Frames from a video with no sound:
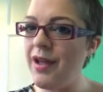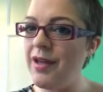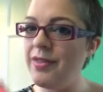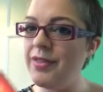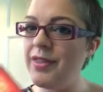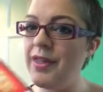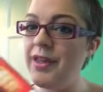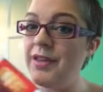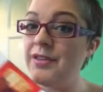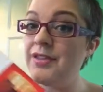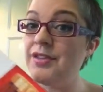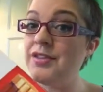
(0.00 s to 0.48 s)

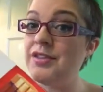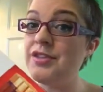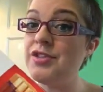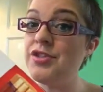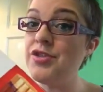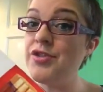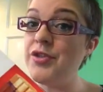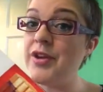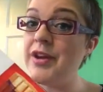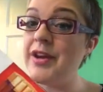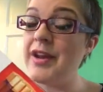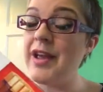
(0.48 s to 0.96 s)
And these are
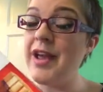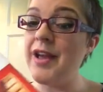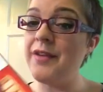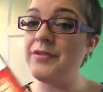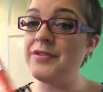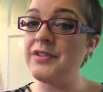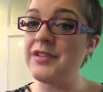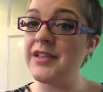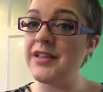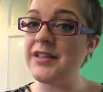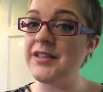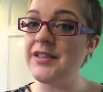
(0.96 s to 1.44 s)
just three and a
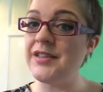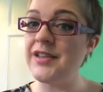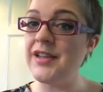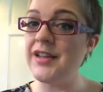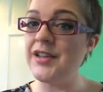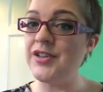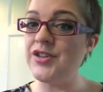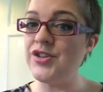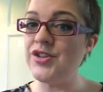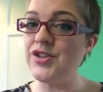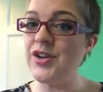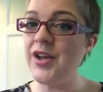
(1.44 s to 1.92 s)
half syns
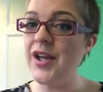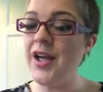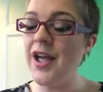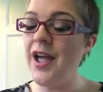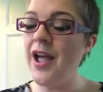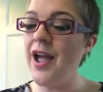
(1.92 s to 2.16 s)
each.